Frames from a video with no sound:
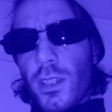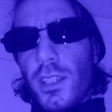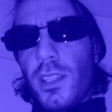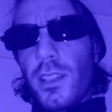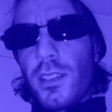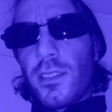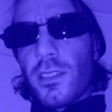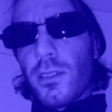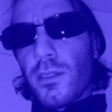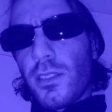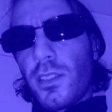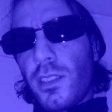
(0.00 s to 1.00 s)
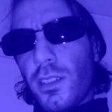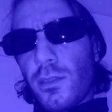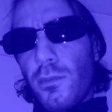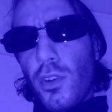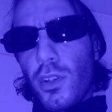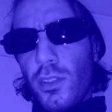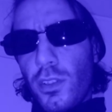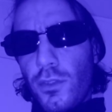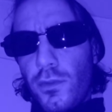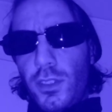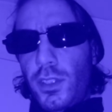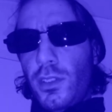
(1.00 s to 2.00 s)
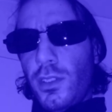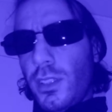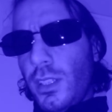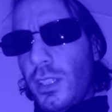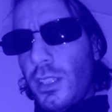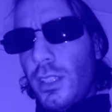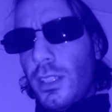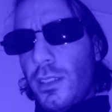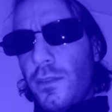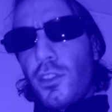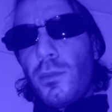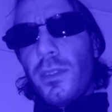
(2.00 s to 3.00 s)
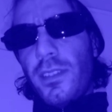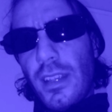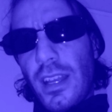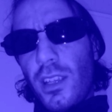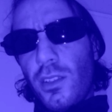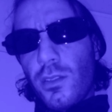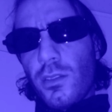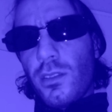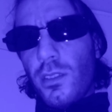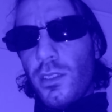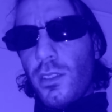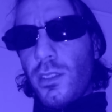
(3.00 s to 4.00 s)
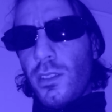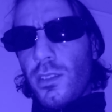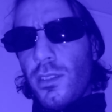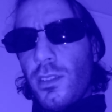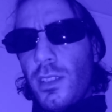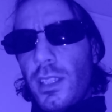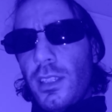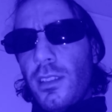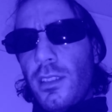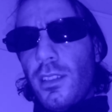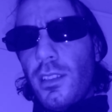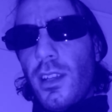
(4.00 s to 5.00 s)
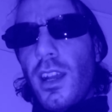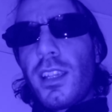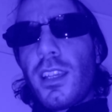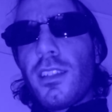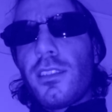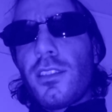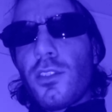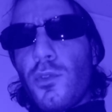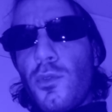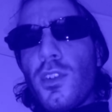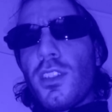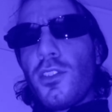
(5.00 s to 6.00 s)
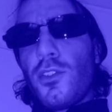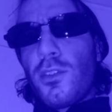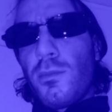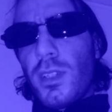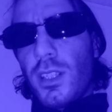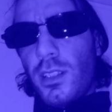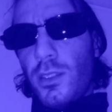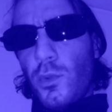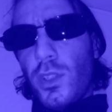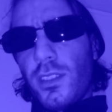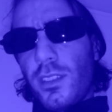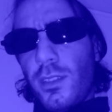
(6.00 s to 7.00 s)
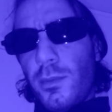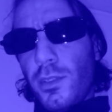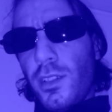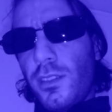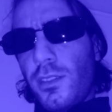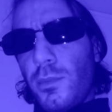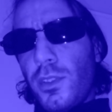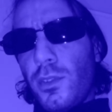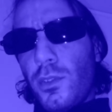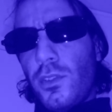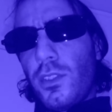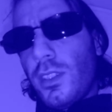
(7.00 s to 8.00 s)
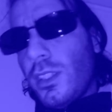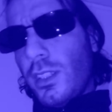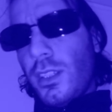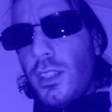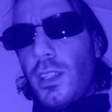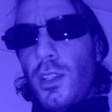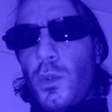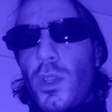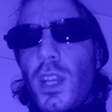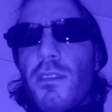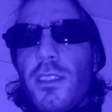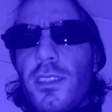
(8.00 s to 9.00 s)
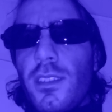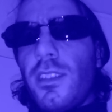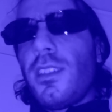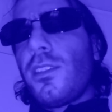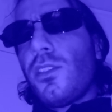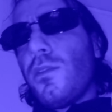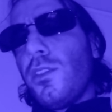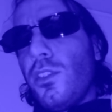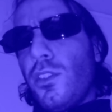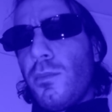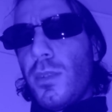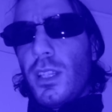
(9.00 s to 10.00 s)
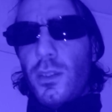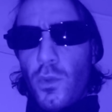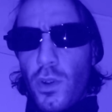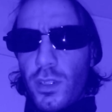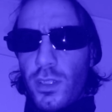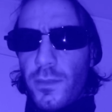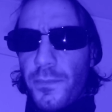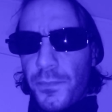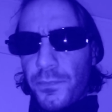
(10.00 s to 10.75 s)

Here is the secret brother of me, from Zion, and I can't do a normal weather report because we haven't things of a normal world,